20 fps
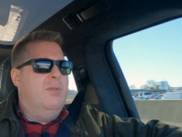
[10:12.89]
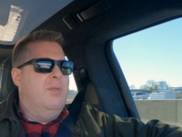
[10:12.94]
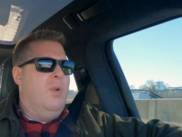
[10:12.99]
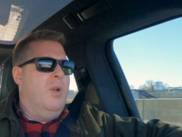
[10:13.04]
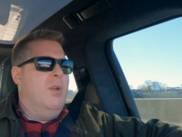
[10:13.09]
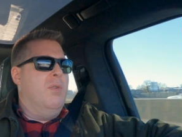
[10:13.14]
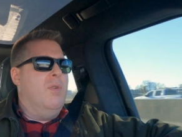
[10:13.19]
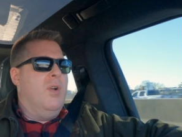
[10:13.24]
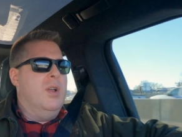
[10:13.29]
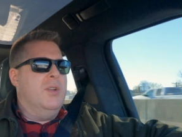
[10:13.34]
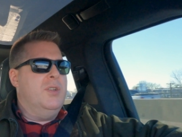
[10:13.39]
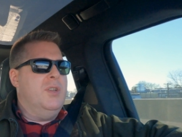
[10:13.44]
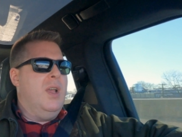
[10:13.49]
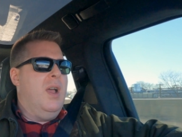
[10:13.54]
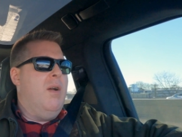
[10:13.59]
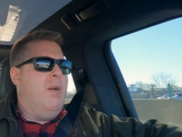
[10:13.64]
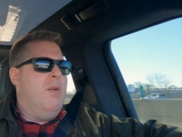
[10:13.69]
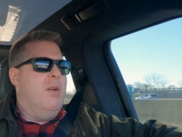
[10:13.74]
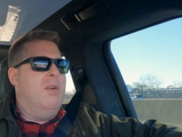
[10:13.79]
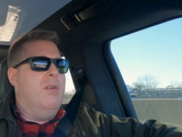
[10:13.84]
during rush
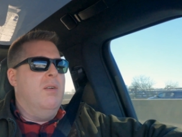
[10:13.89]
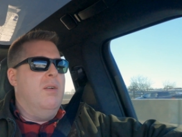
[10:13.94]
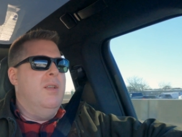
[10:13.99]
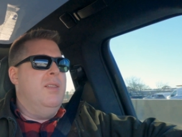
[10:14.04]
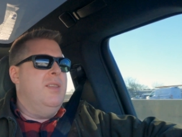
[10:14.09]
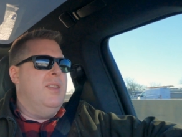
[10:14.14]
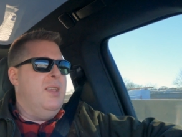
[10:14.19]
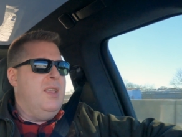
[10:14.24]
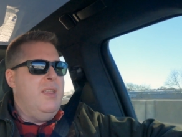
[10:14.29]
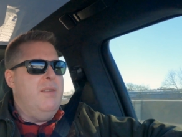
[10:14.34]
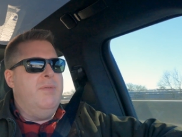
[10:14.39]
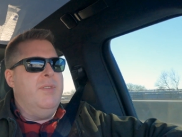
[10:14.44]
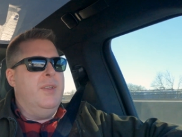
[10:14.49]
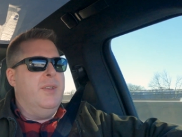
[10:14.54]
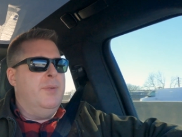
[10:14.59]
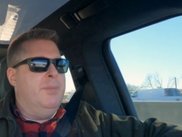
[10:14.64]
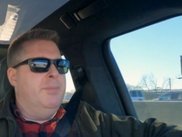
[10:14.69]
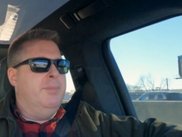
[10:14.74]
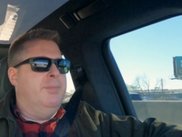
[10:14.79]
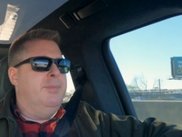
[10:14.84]
hour or in the
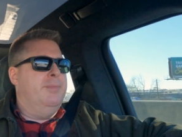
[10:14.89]
evening.